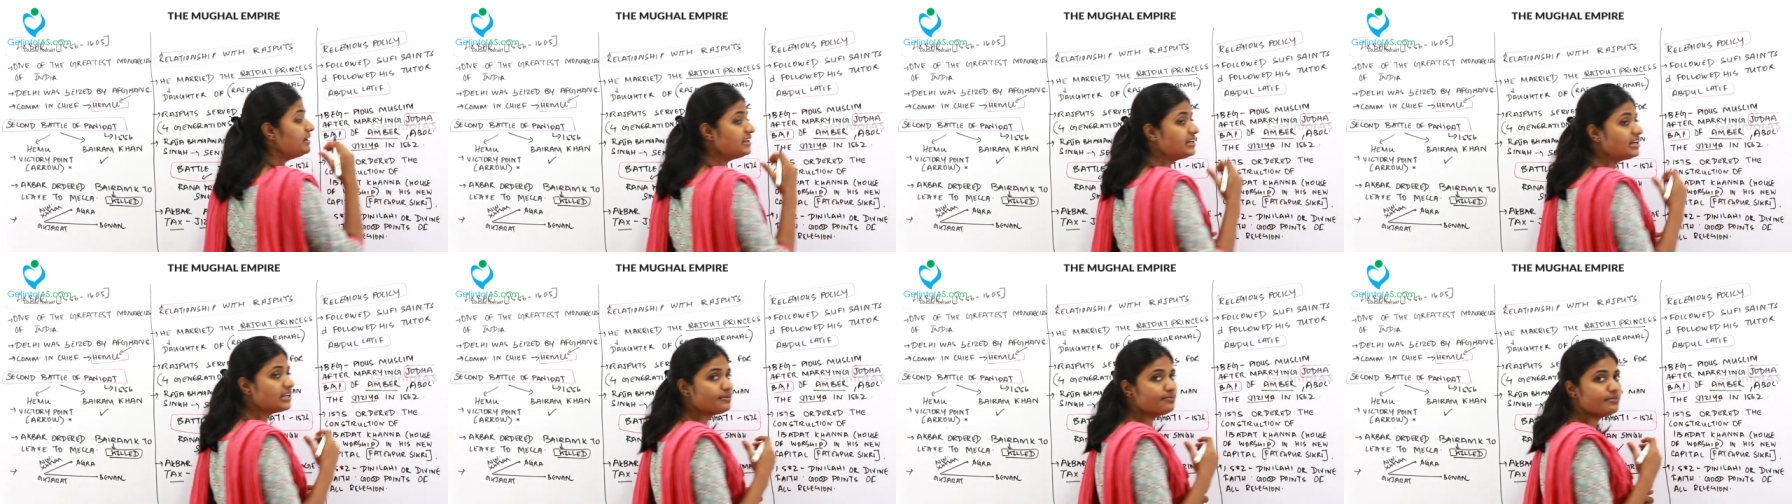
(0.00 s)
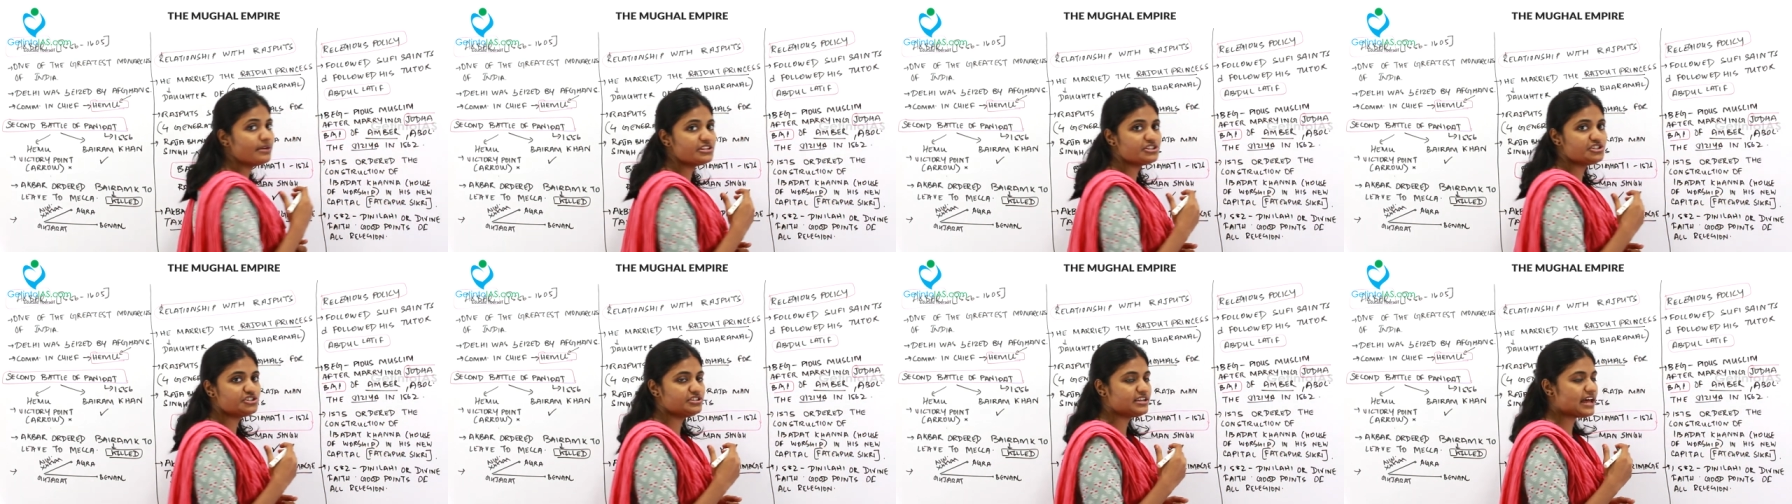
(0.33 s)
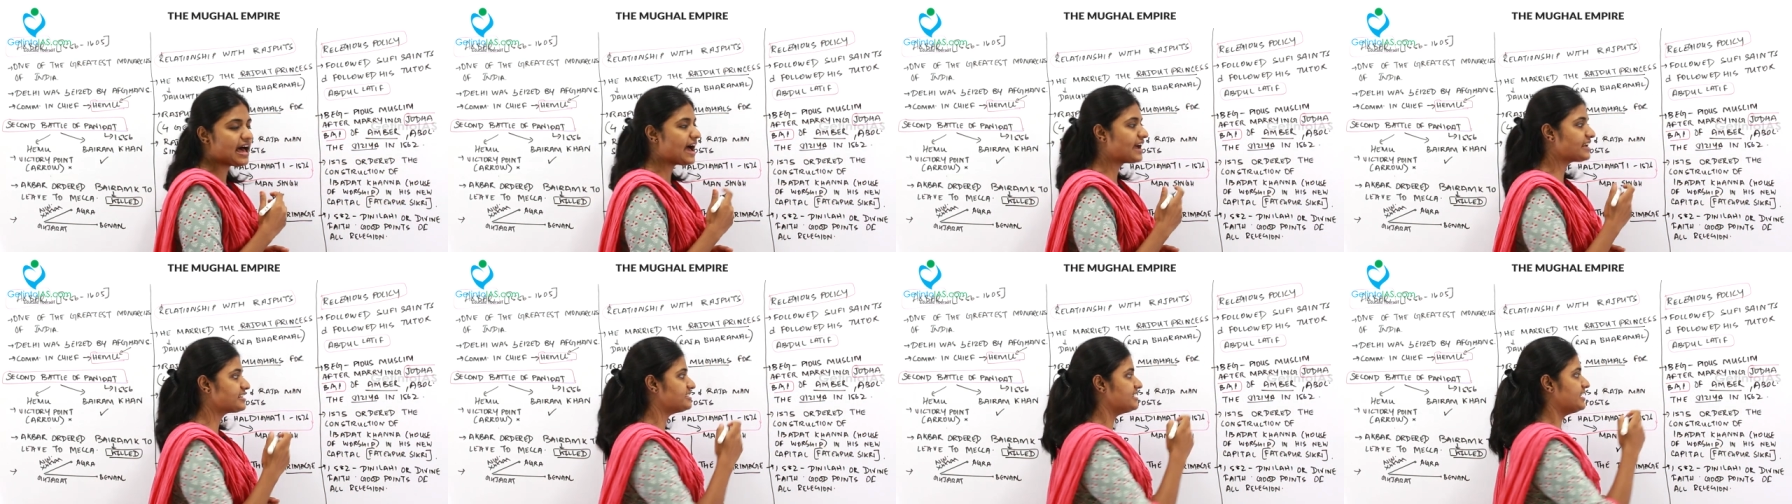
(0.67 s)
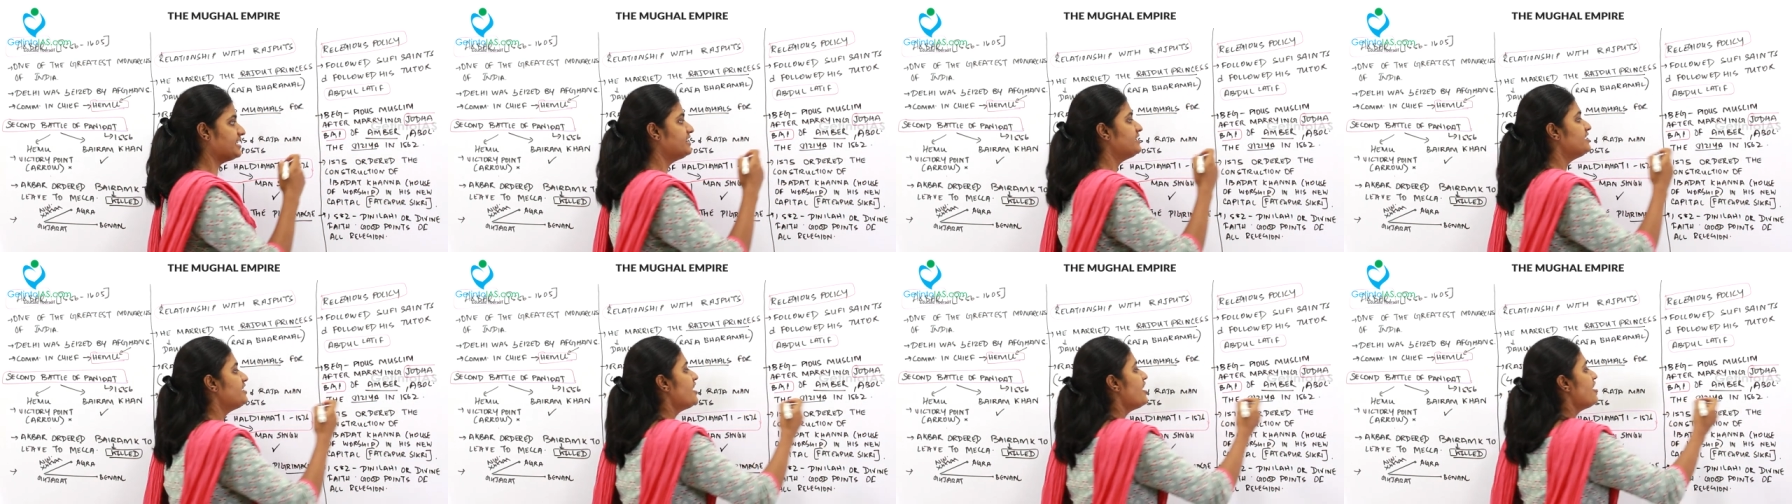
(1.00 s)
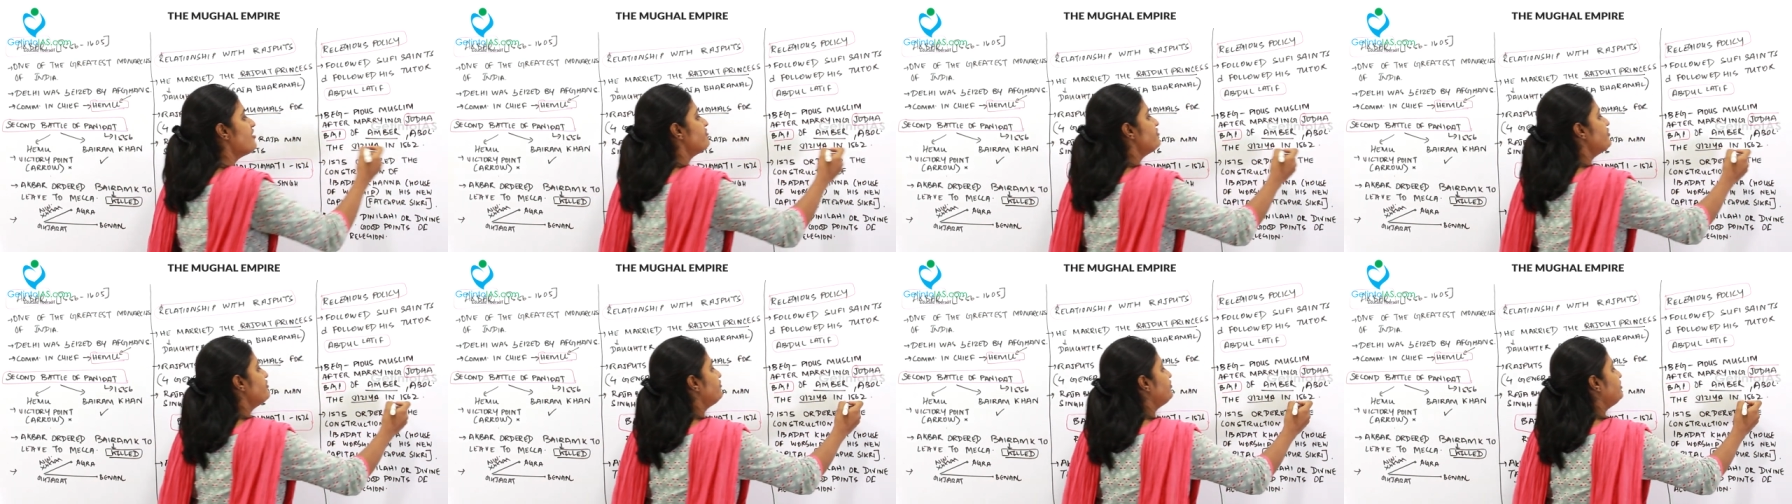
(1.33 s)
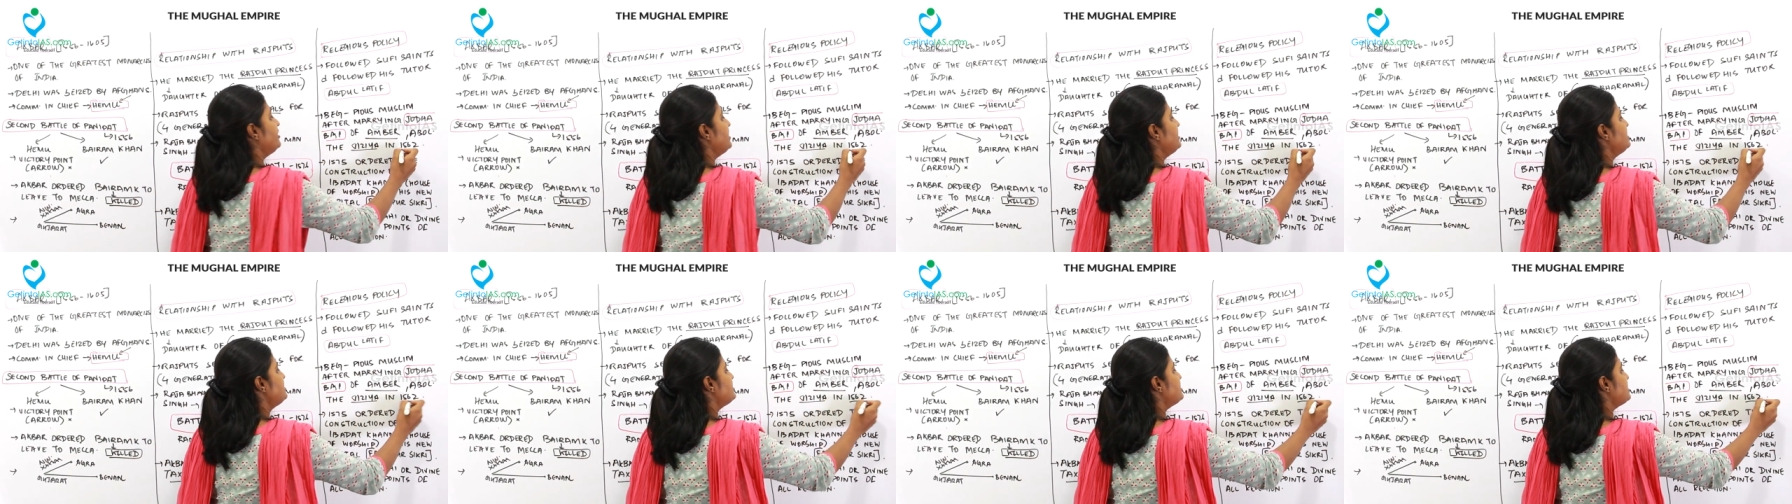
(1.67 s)
pilgrimage tax, in
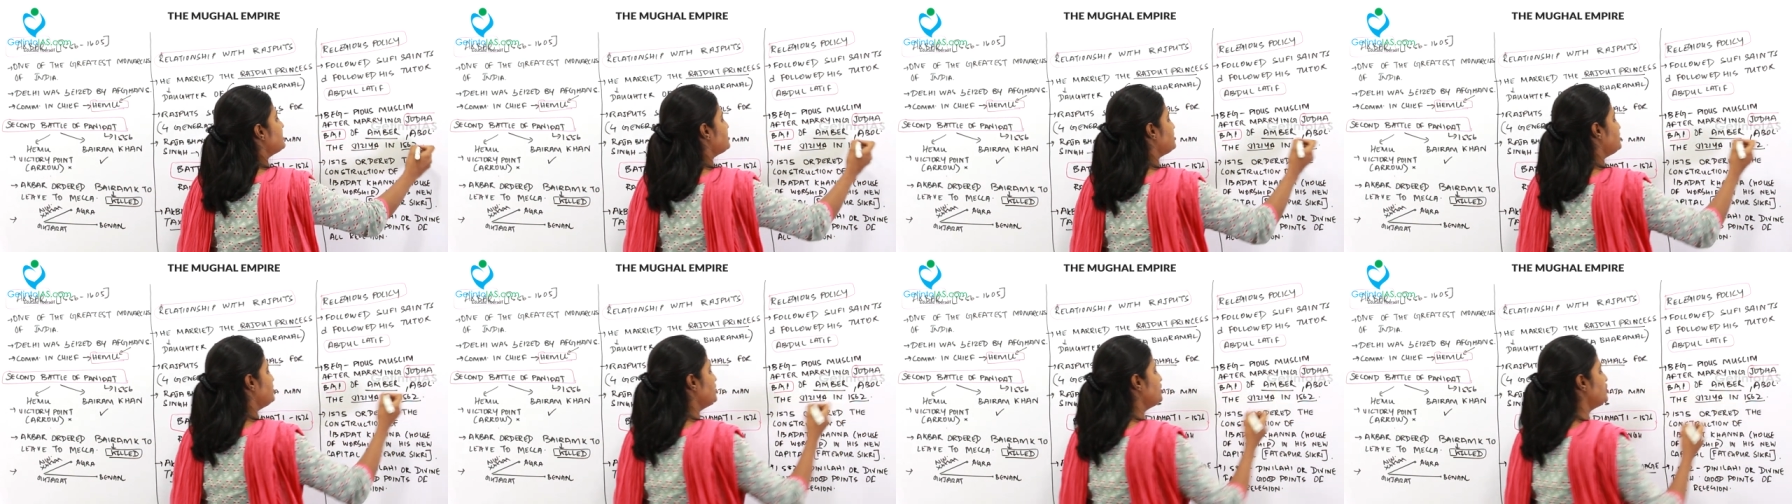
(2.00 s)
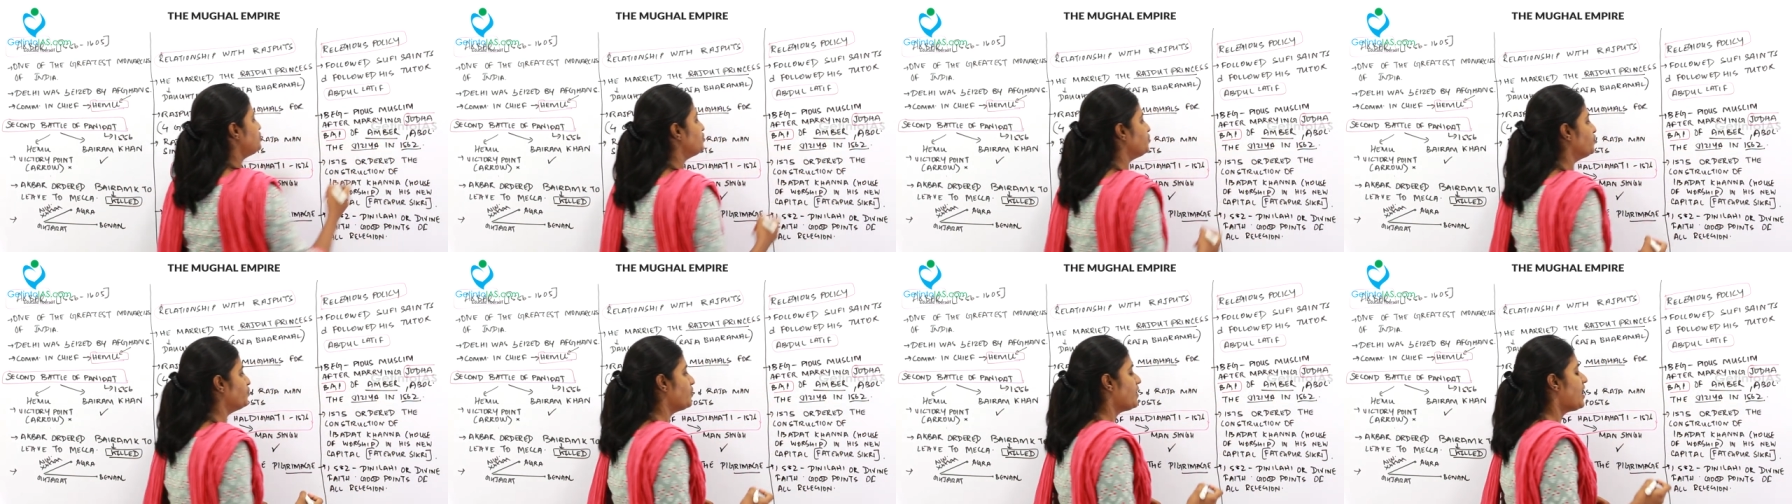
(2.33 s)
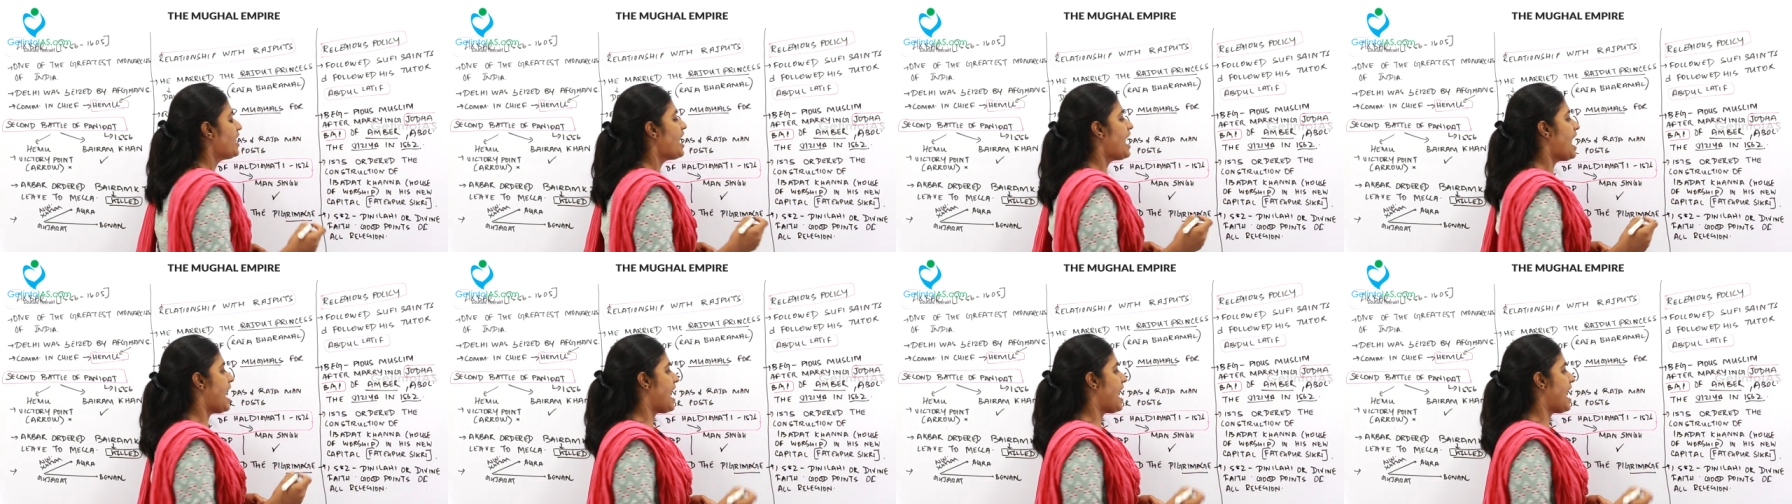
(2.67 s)
fifteen sixty-two.